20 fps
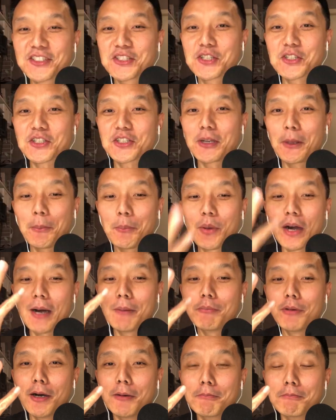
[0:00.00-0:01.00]
it's just going to
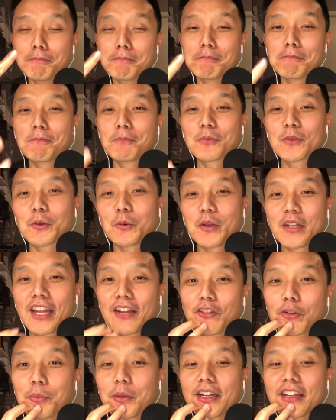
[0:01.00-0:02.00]
pop up when
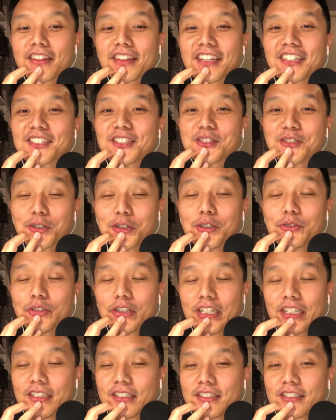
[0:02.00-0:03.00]
everybody thinks it's
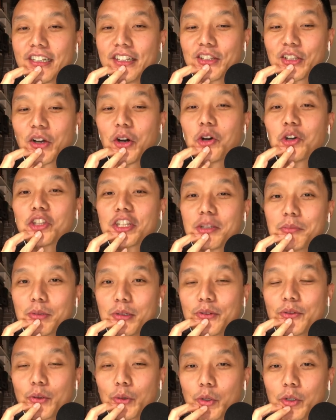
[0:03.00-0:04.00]
over. And the only
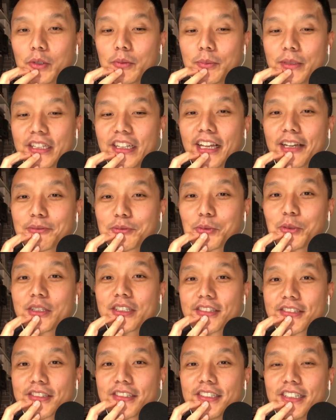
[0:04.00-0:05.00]
movie we'll be left
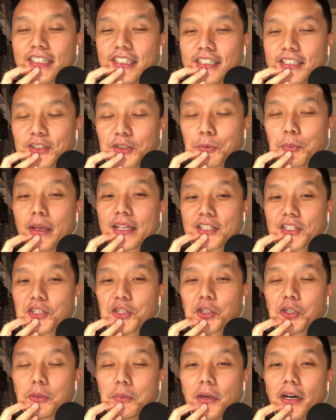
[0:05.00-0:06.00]
with is Message in a